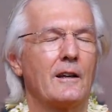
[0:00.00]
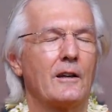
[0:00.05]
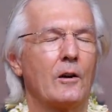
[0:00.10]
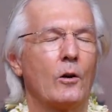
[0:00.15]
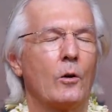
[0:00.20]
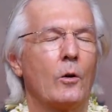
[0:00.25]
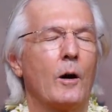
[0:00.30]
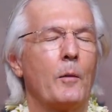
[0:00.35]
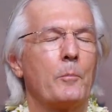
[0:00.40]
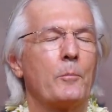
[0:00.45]

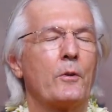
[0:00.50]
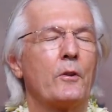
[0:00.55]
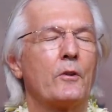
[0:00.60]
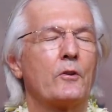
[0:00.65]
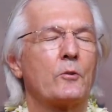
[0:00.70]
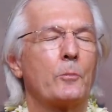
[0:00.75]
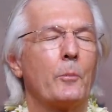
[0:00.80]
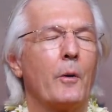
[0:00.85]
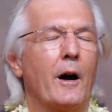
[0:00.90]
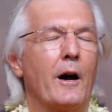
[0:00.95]
Go up
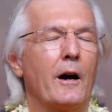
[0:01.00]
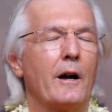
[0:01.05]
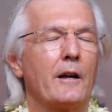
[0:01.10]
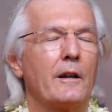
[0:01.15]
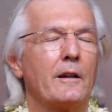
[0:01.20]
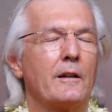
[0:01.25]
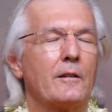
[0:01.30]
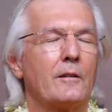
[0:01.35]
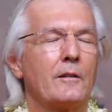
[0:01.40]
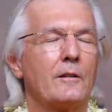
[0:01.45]
the
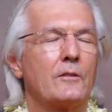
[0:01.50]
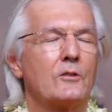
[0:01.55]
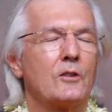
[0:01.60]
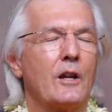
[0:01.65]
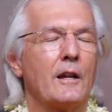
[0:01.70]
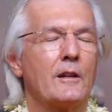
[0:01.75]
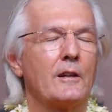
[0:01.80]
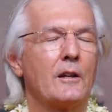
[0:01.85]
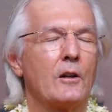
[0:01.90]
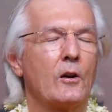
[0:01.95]
spine,
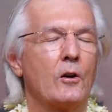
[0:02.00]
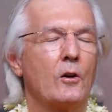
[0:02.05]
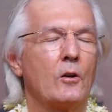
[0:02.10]
chanting